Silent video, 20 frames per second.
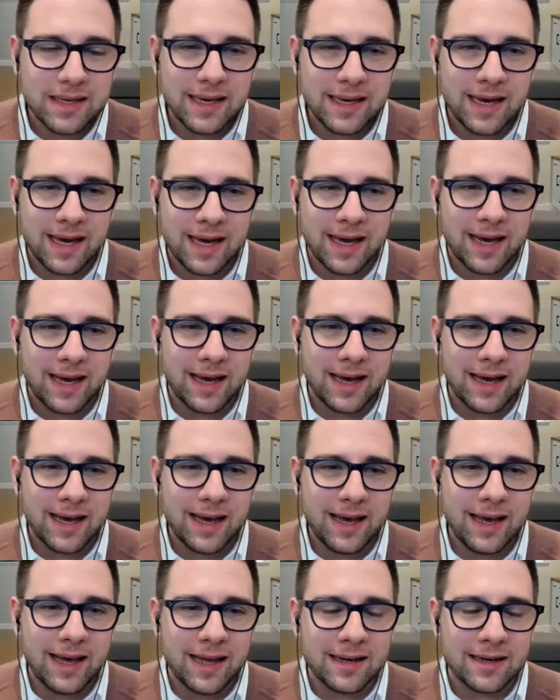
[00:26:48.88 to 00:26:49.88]
Uh,
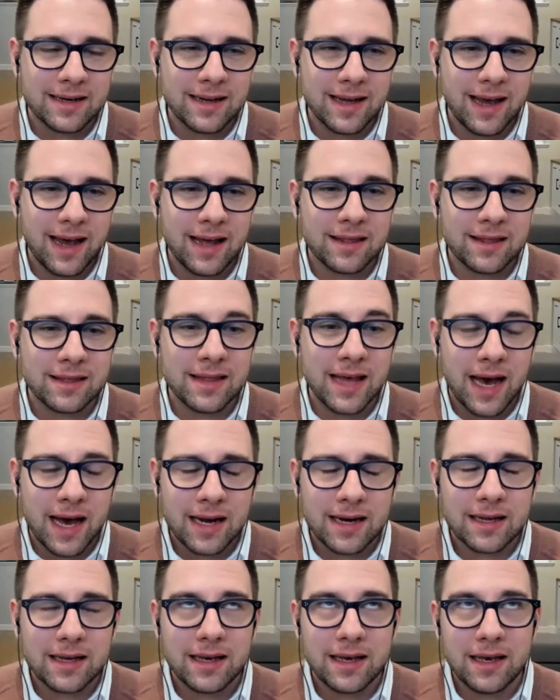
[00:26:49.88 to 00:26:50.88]
and, and
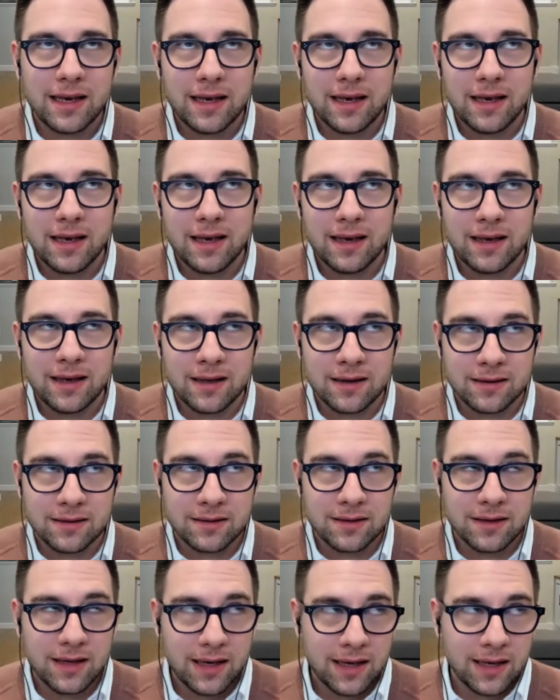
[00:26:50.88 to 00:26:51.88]
that
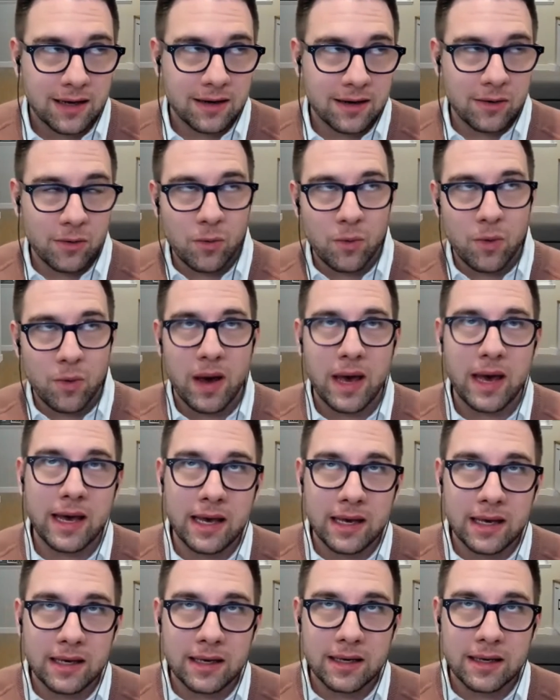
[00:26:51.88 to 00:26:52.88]
in, in a
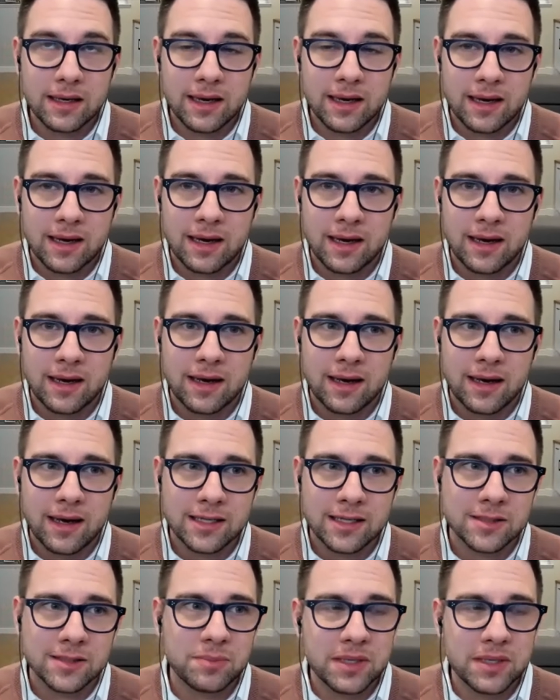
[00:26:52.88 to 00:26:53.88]
way uh,
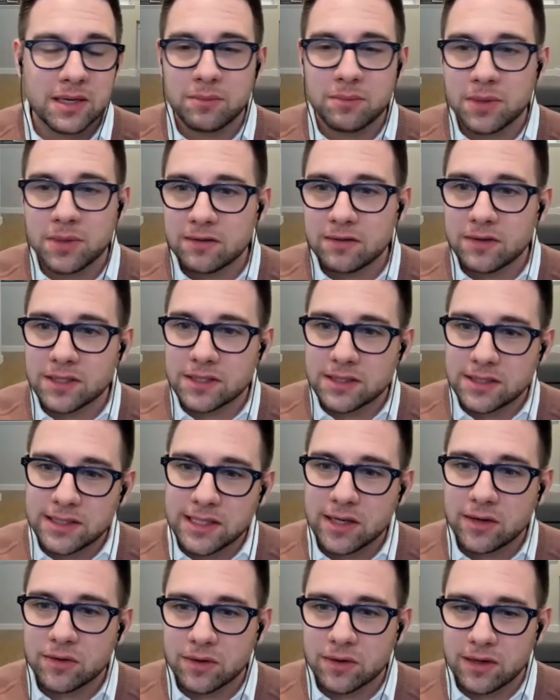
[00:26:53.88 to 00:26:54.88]
has been a bit of a
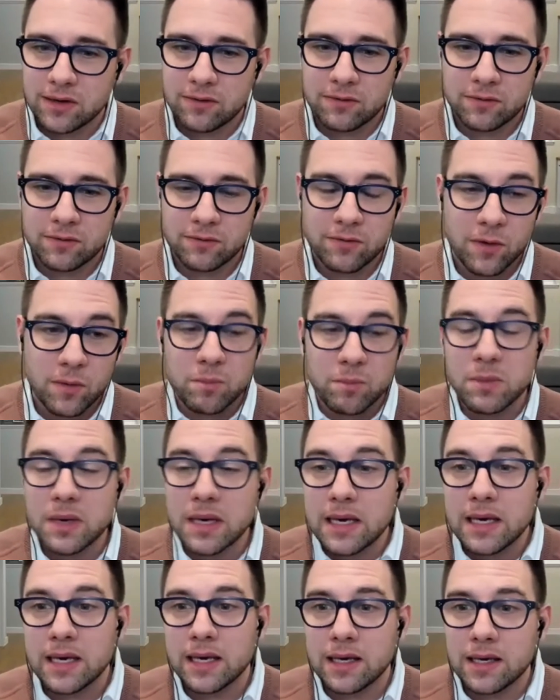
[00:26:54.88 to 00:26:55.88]
secret for
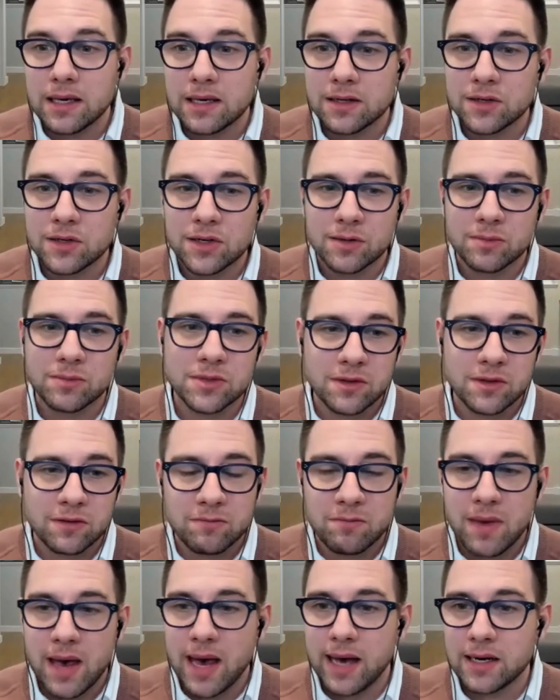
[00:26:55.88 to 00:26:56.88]
me in terms of
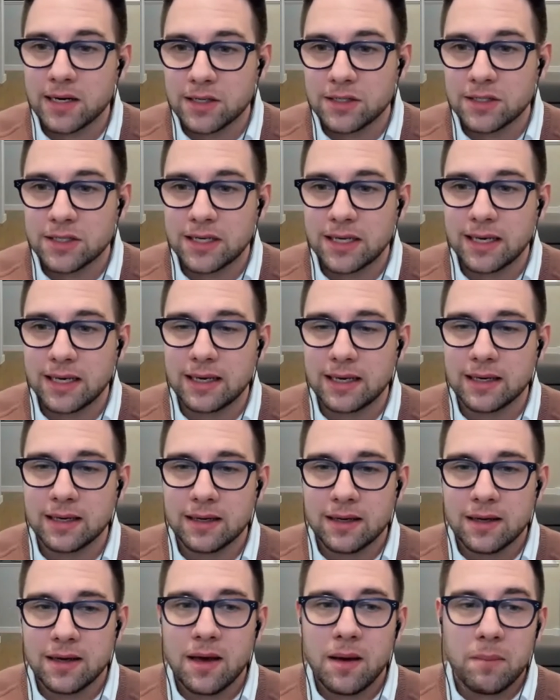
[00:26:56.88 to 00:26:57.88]
managing
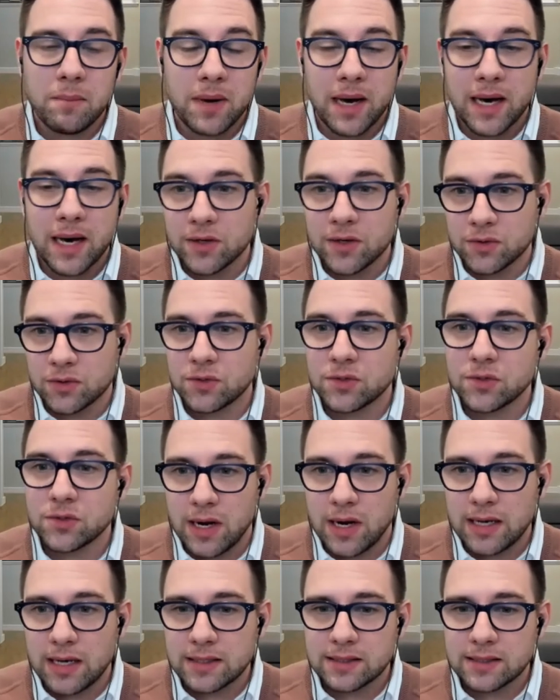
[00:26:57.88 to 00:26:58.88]
my own
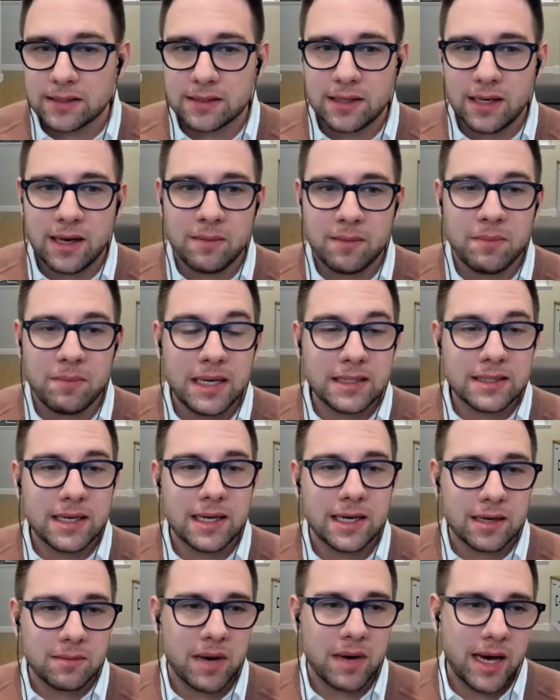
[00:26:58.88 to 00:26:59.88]
stress and
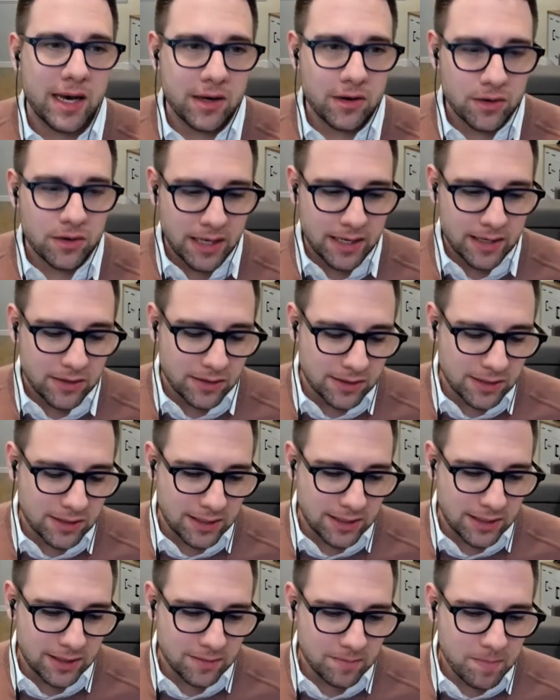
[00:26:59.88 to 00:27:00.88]
maintaining my own
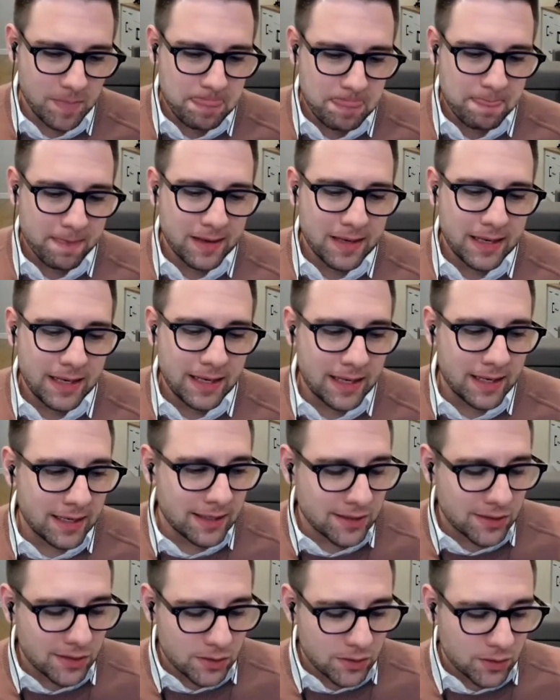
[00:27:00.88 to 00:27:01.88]
energy,
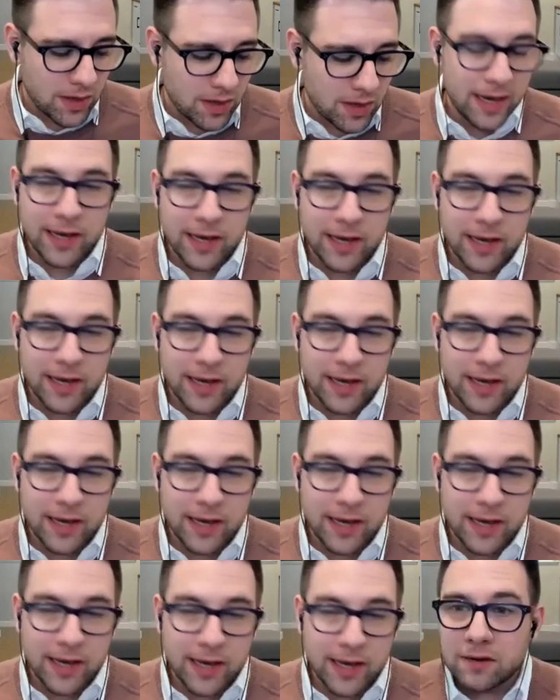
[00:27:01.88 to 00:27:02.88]
is trying to, in
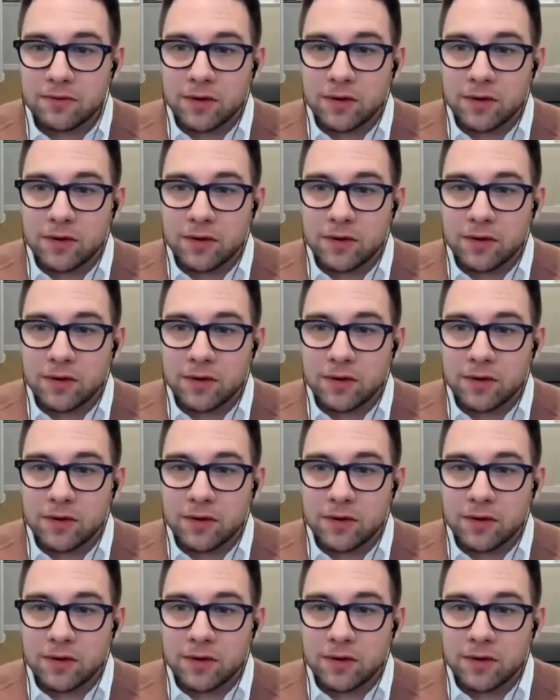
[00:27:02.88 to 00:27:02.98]
fact,